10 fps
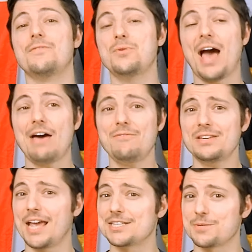if you
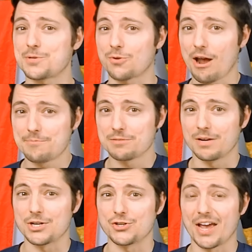haven't yet subscribed to
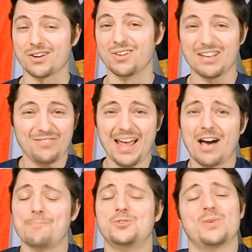my channel, if I
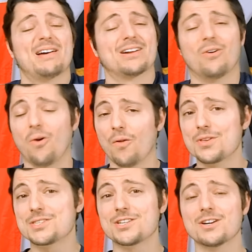helped you out at all
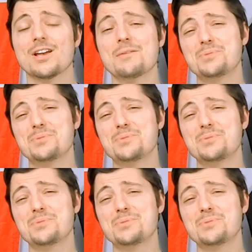this year,